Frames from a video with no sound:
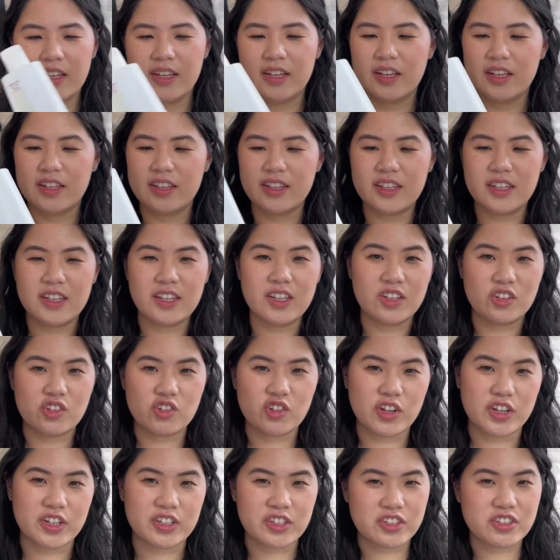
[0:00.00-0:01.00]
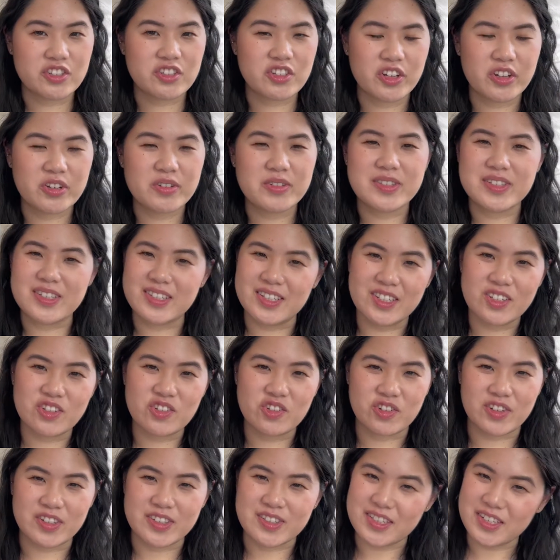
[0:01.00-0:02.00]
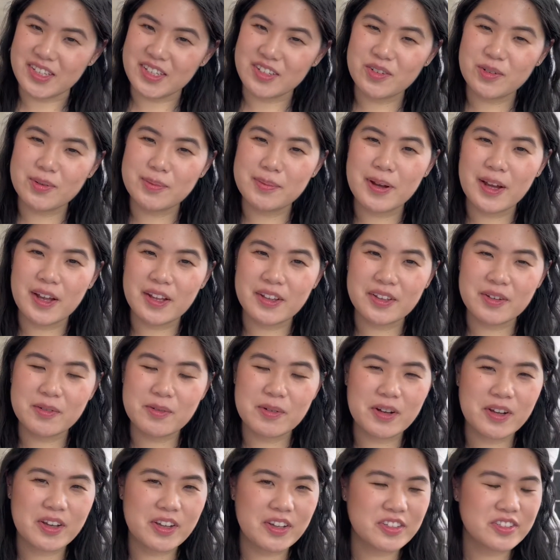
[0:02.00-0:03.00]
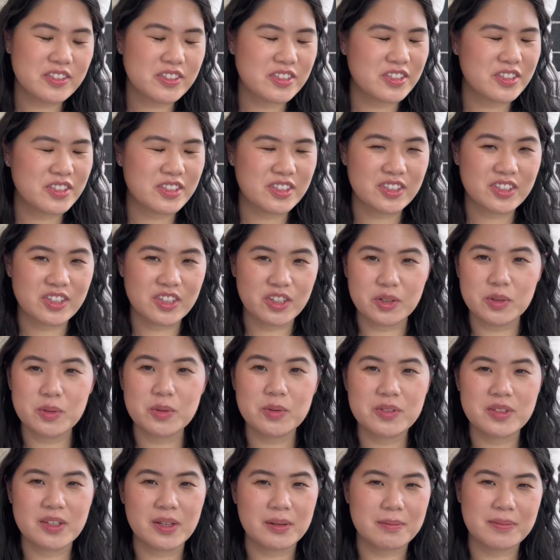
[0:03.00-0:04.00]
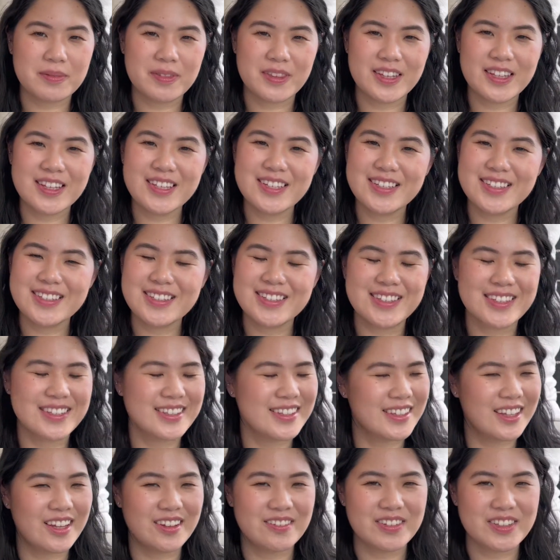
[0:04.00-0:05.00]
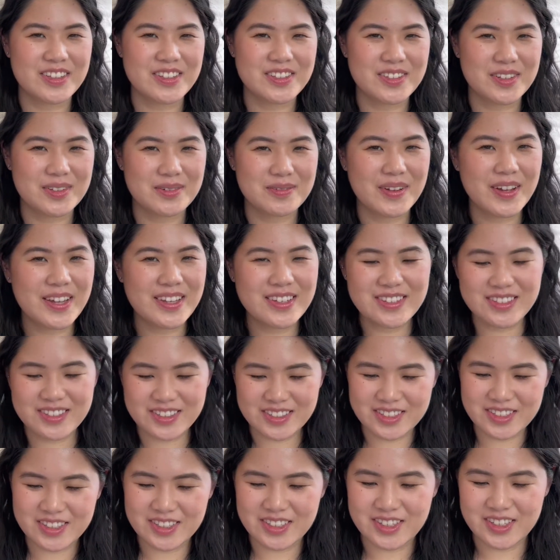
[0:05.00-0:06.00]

the Trader Joe's Tea Tree Tingle Body Wash, use up this and love it so much,